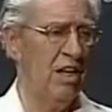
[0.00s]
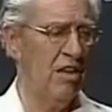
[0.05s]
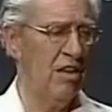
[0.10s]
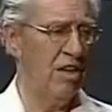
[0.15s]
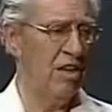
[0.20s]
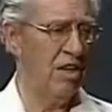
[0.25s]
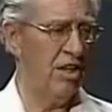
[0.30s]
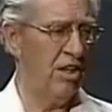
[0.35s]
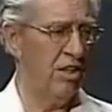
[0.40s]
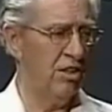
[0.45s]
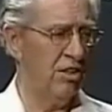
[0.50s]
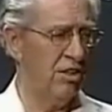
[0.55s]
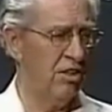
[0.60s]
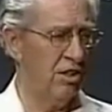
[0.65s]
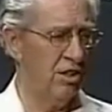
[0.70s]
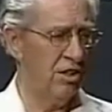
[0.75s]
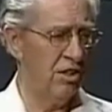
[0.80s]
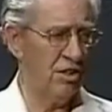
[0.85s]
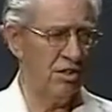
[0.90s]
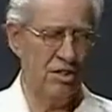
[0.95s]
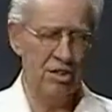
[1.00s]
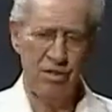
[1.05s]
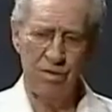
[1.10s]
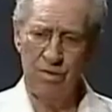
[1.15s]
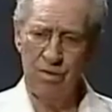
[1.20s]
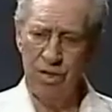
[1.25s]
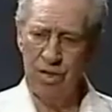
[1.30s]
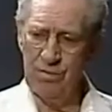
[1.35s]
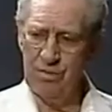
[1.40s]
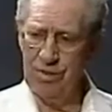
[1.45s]
This is the
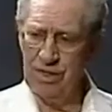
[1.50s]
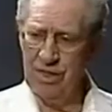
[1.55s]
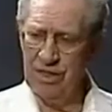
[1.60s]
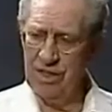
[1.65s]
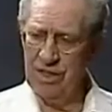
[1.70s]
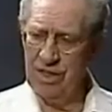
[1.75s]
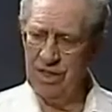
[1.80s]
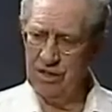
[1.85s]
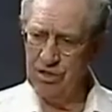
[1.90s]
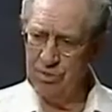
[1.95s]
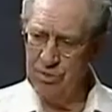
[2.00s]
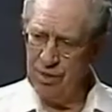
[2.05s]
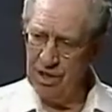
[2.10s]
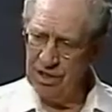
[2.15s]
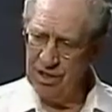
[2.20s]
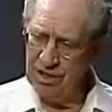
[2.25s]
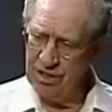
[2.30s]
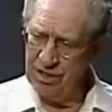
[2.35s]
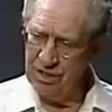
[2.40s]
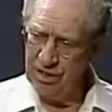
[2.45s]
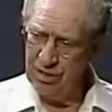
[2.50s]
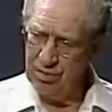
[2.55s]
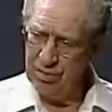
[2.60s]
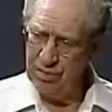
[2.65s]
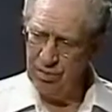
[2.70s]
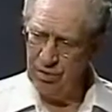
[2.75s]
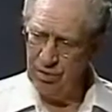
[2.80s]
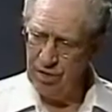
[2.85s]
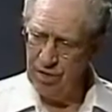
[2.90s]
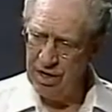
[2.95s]
remnant that's making the
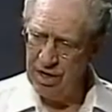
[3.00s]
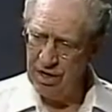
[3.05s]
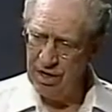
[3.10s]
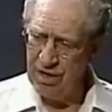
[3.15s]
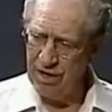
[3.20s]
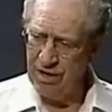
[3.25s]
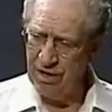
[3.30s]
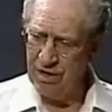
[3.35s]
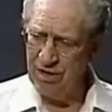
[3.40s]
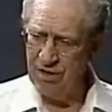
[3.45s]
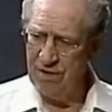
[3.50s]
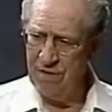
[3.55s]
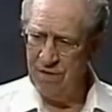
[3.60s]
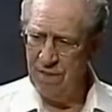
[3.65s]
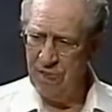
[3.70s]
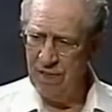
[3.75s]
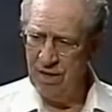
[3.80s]
prayer